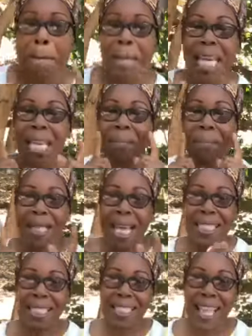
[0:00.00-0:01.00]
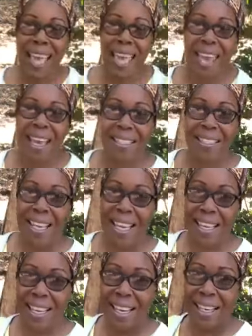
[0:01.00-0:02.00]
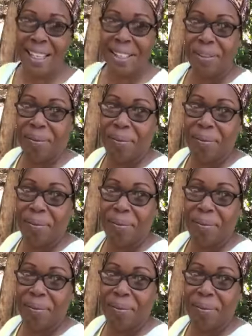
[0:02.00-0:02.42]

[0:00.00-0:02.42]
be blessed and take care.